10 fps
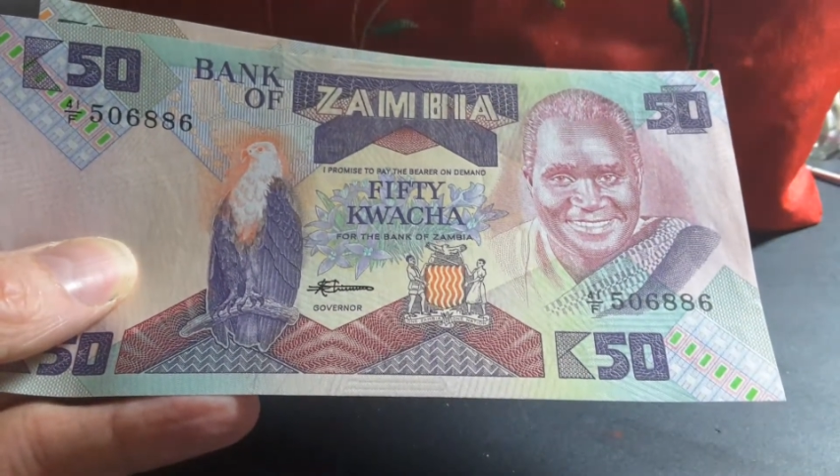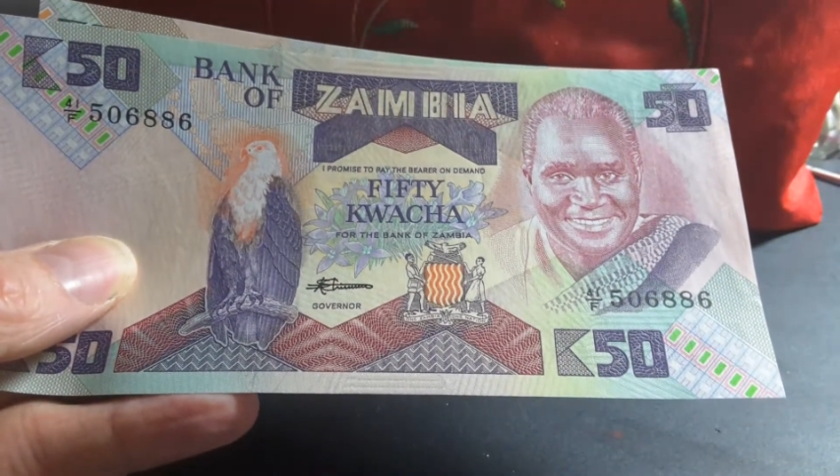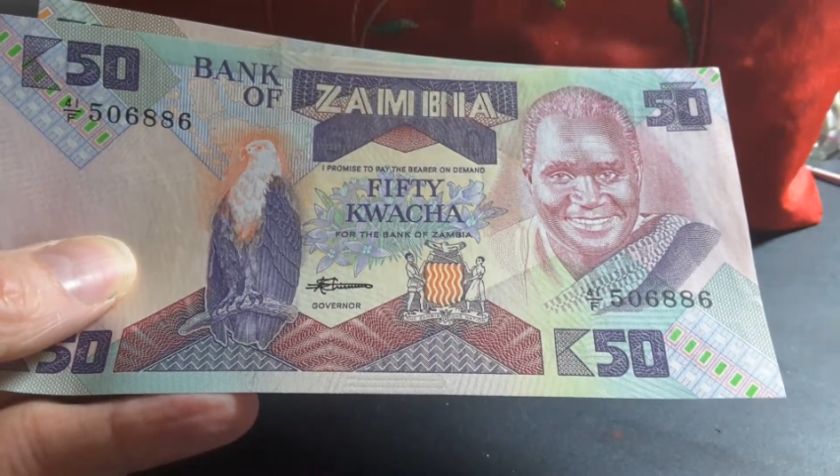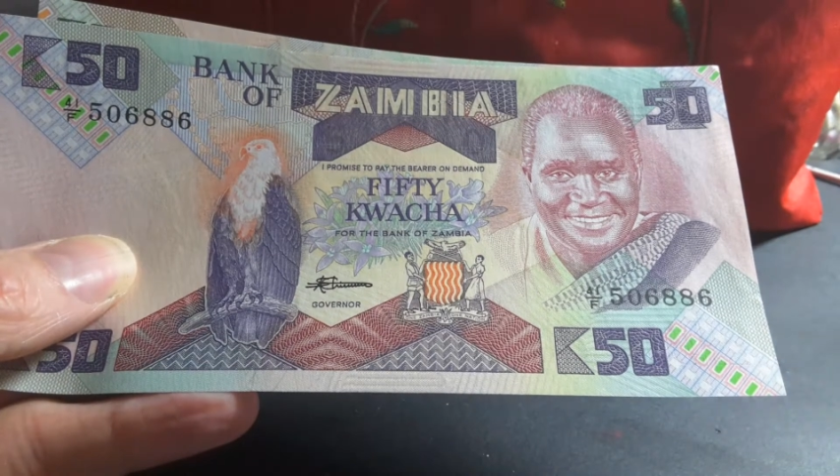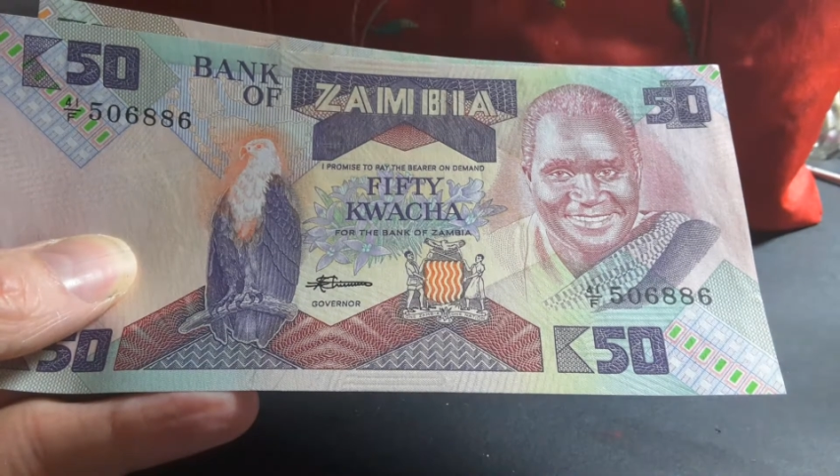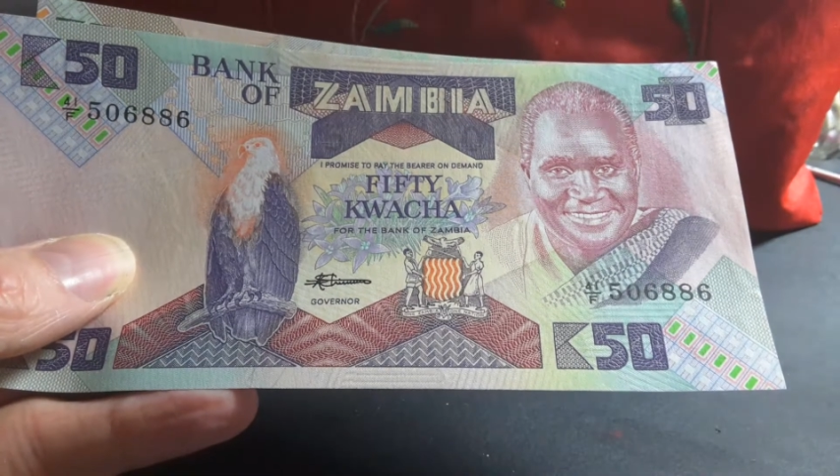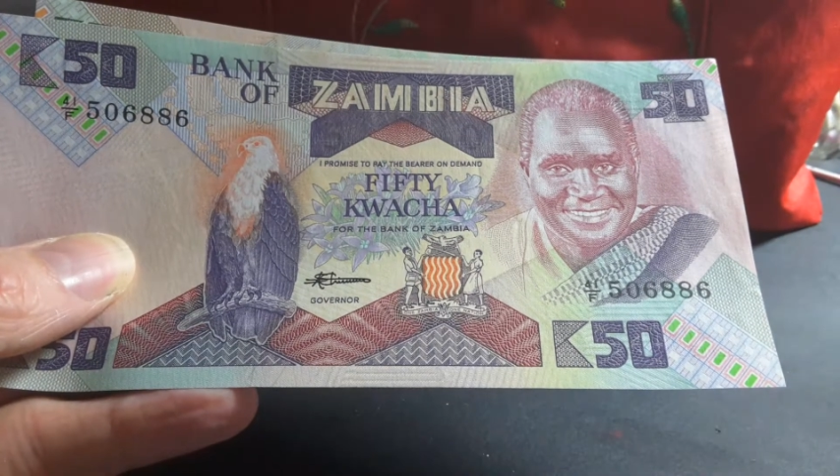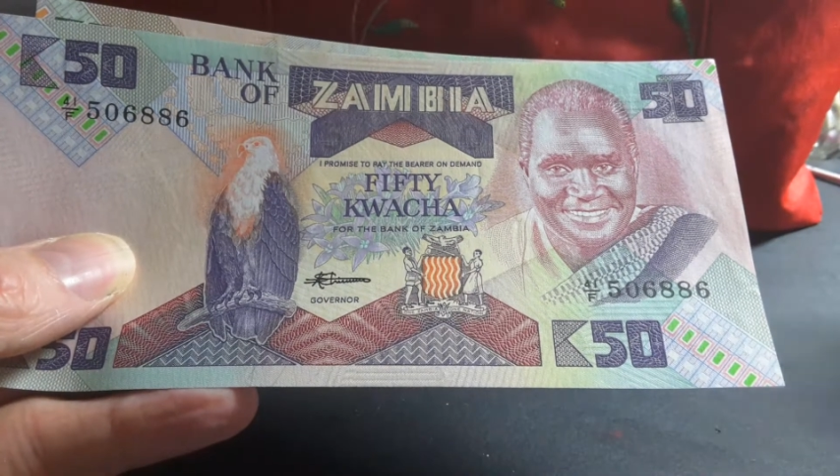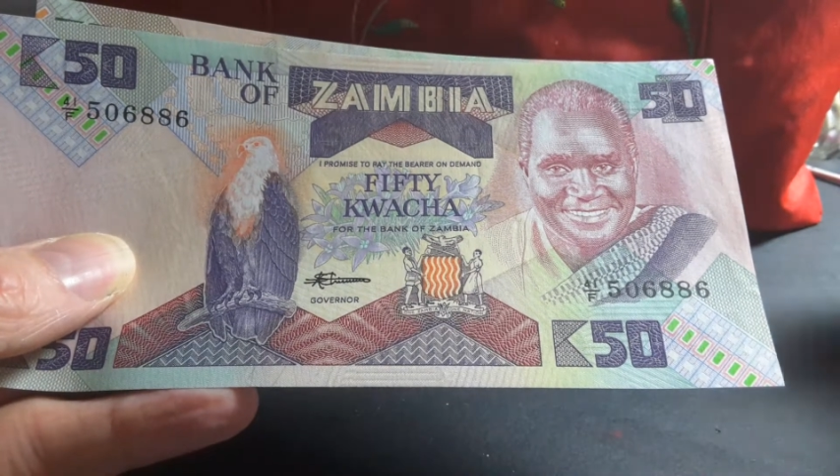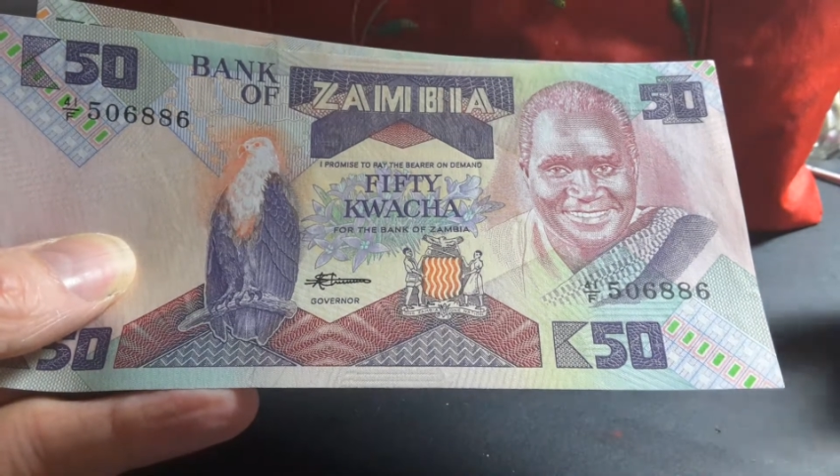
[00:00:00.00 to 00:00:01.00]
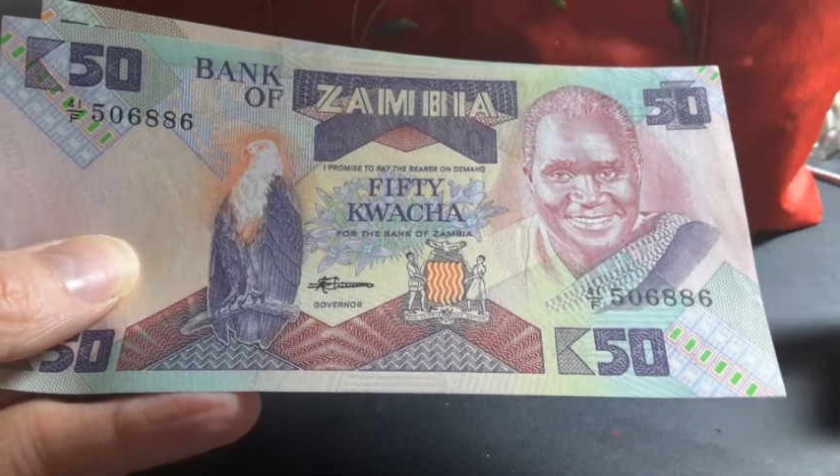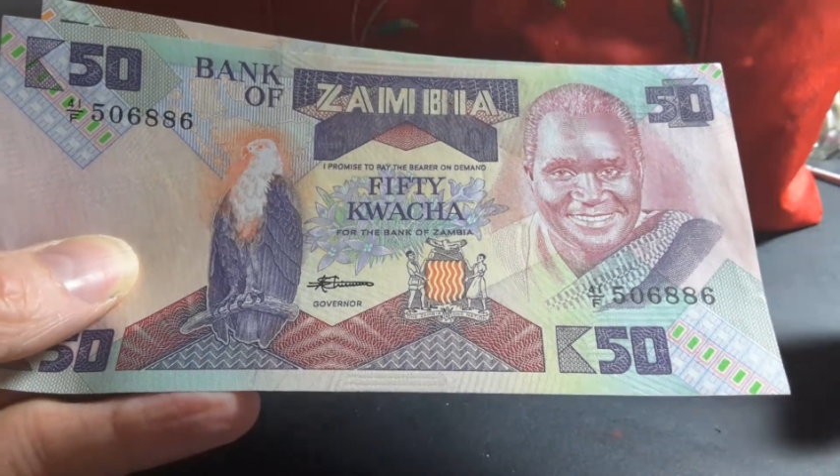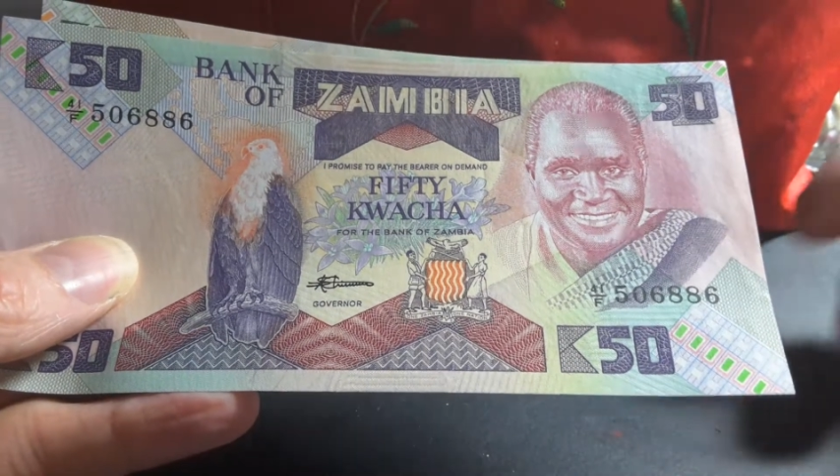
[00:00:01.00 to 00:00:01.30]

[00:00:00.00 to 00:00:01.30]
Kenneth Kaunda,